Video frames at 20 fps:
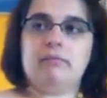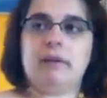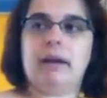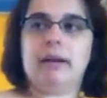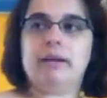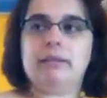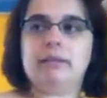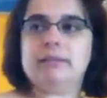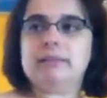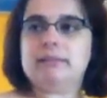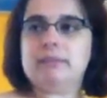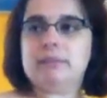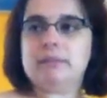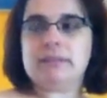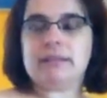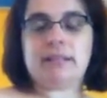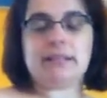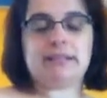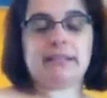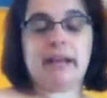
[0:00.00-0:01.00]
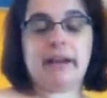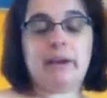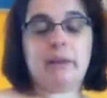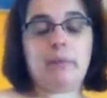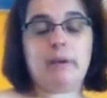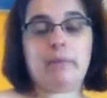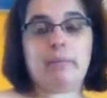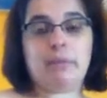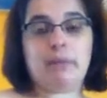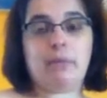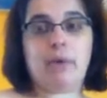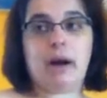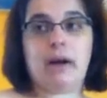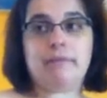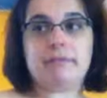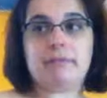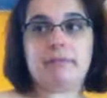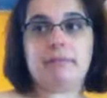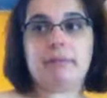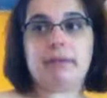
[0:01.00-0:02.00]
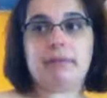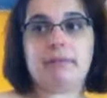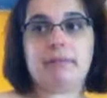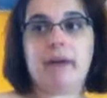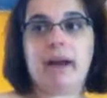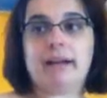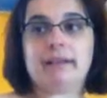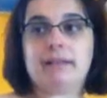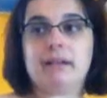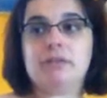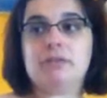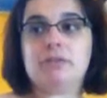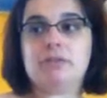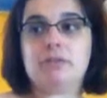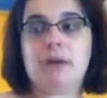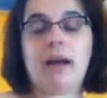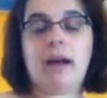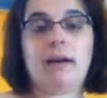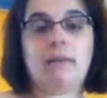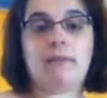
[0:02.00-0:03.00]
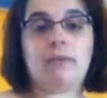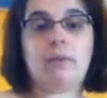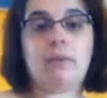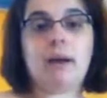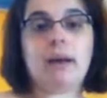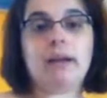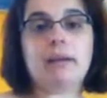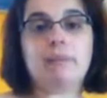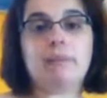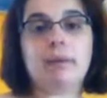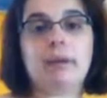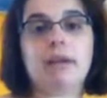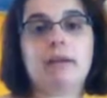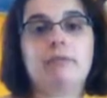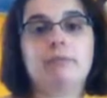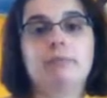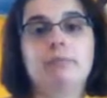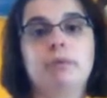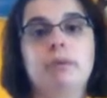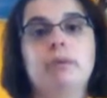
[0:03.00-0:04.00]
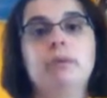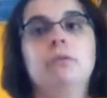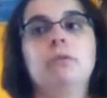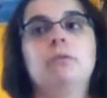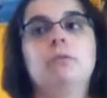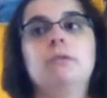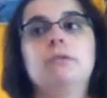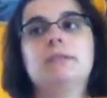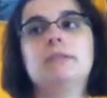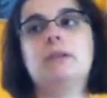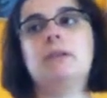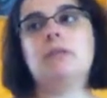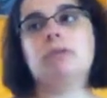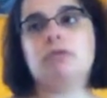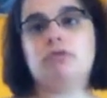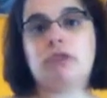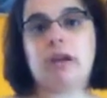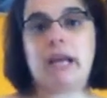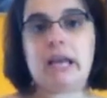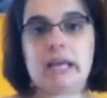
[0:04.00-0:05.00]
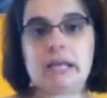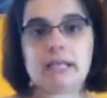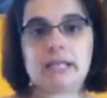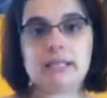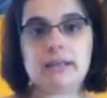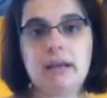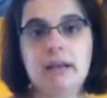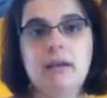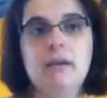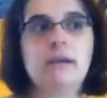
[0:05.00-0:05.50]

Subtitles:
I was going to say I don't wear blue often, but in fact I do have quite a bit of blues and grays.